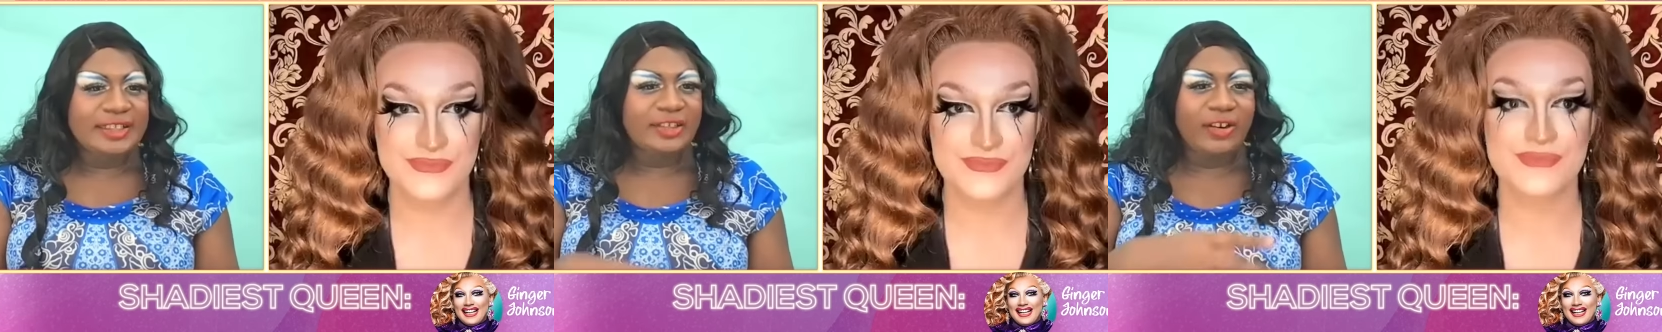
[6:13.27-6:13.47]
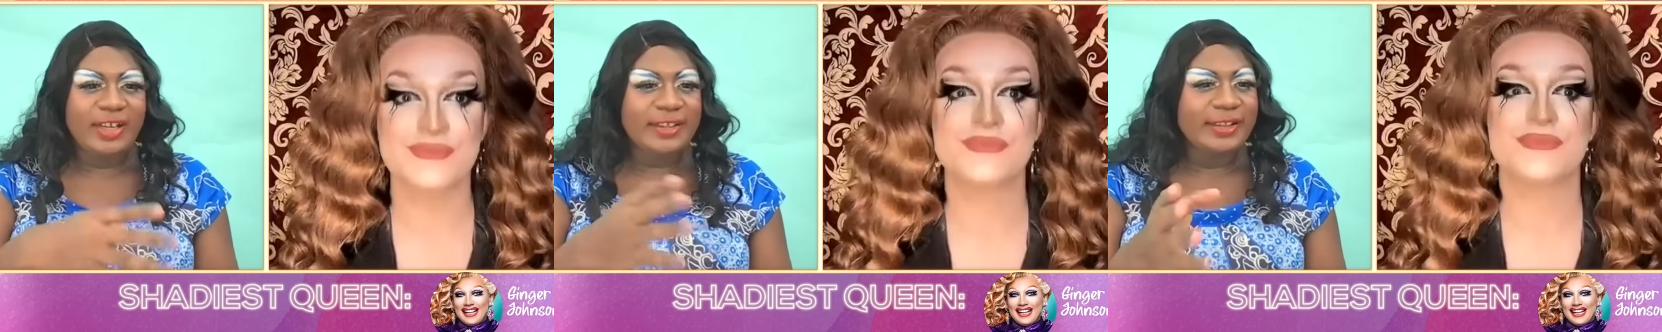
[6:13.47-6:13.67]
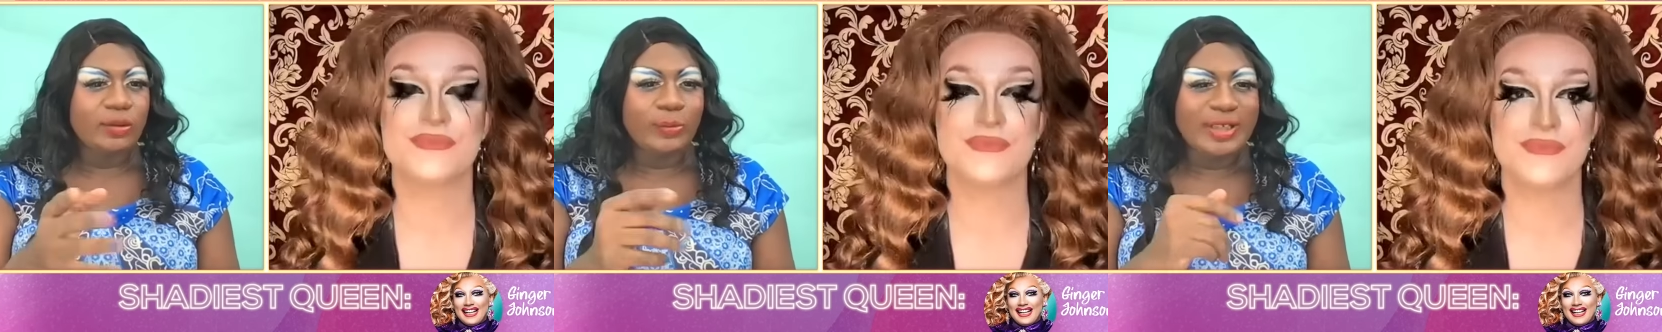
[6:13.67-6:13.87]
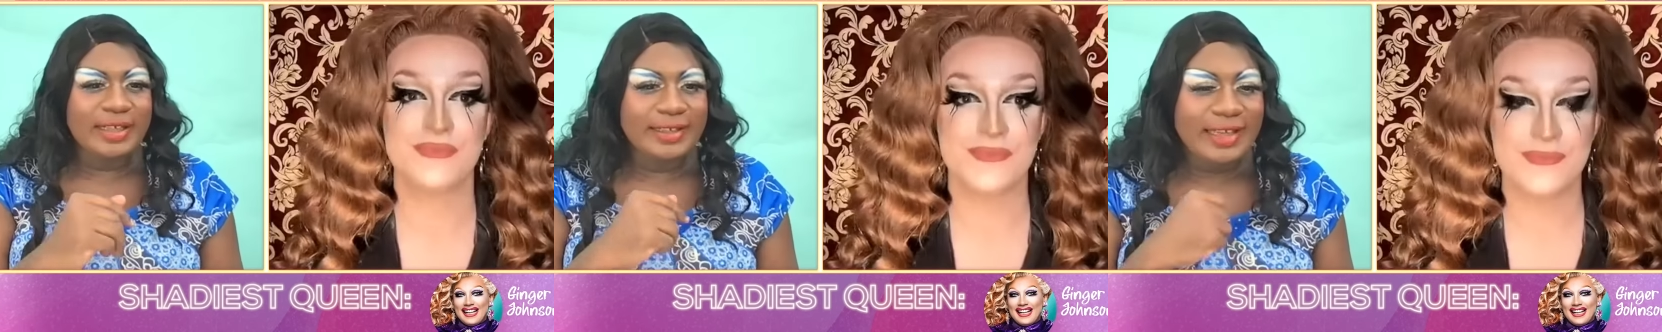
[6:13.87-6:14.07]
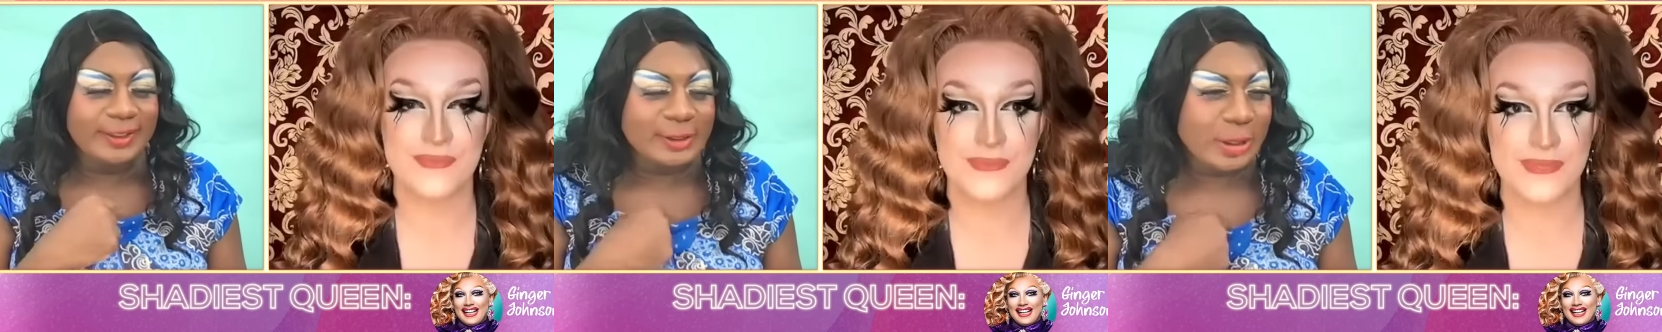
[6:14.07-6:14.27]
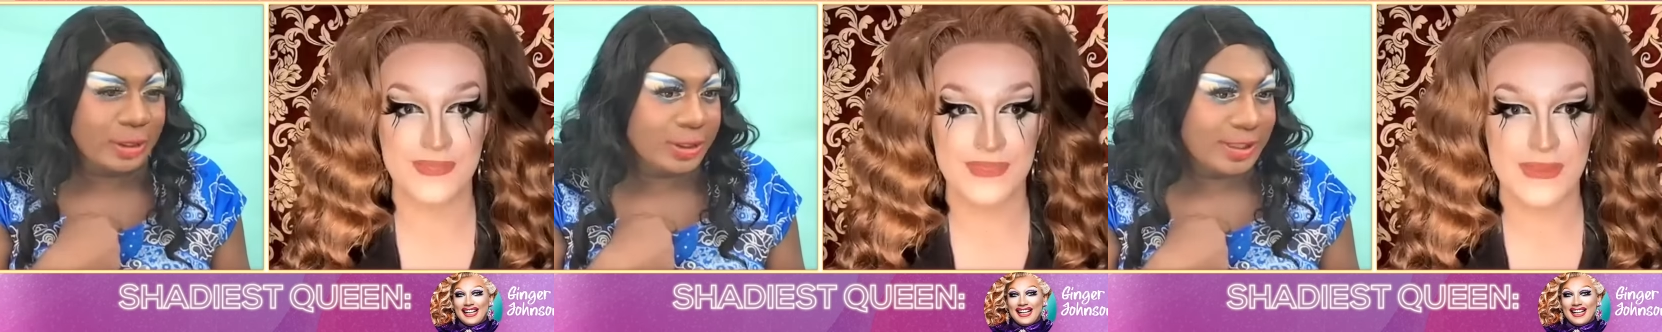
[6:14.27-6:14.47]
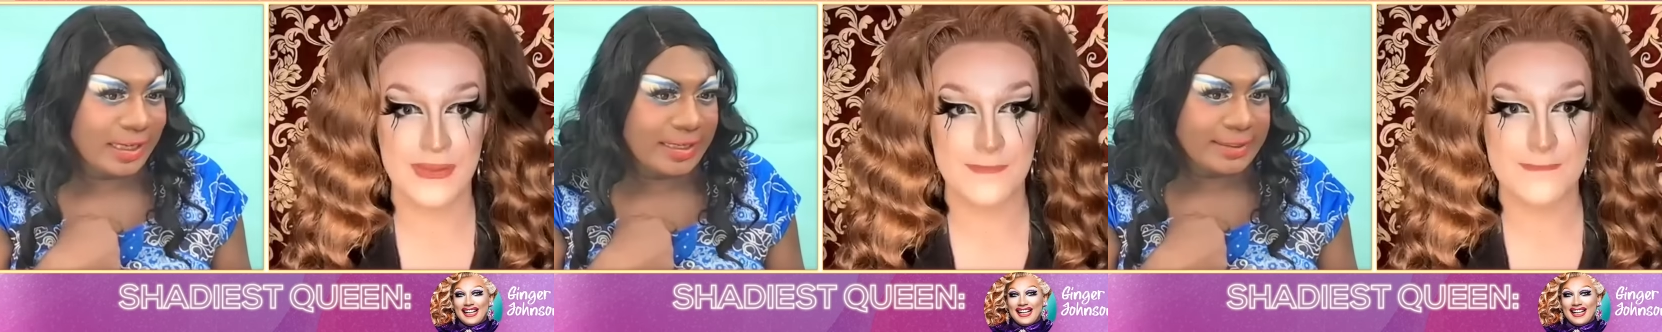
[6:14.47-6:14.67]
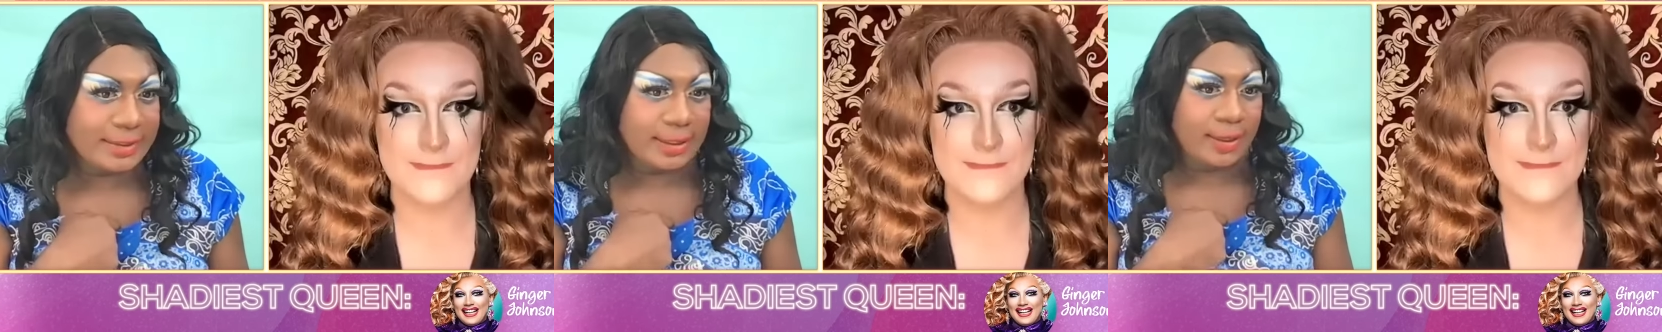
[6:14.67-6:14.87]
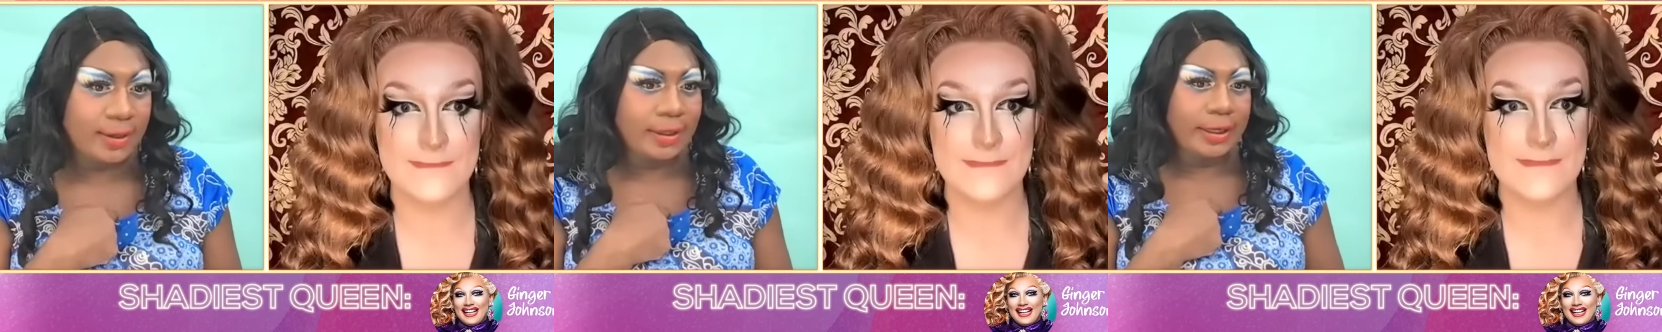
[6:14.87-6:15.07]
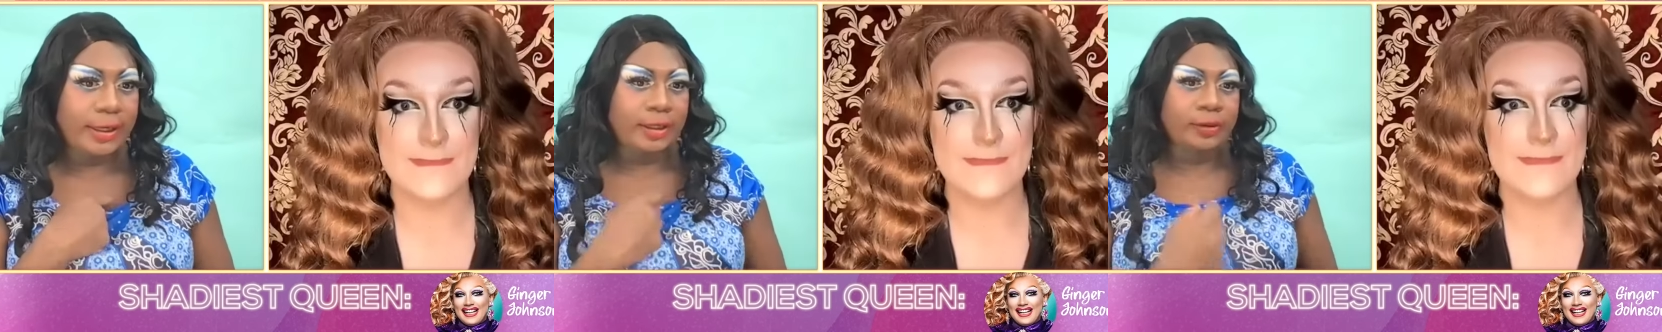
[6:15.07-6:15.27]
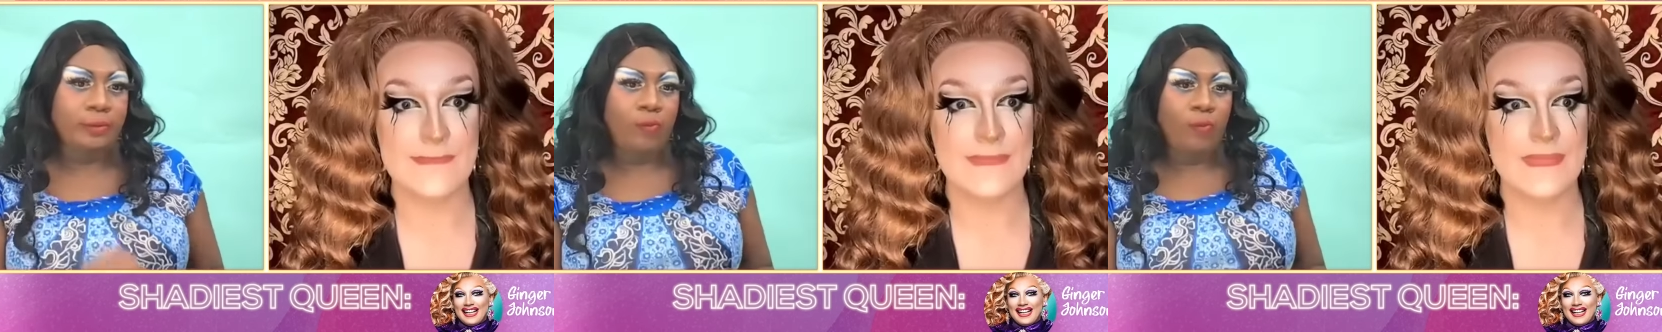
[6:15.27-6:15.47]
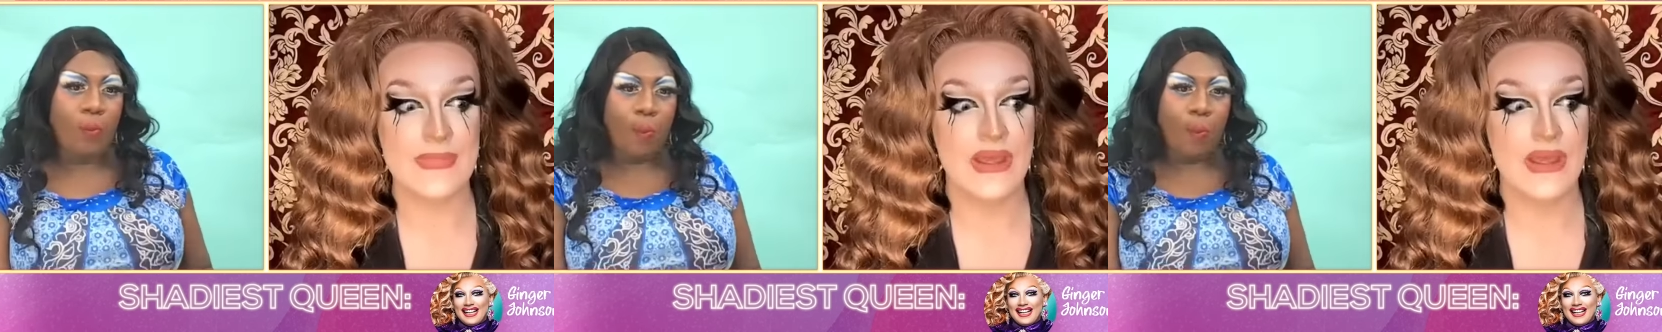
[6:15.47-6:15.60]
Speaker 1: Is there anything that we didn't get to see, darling?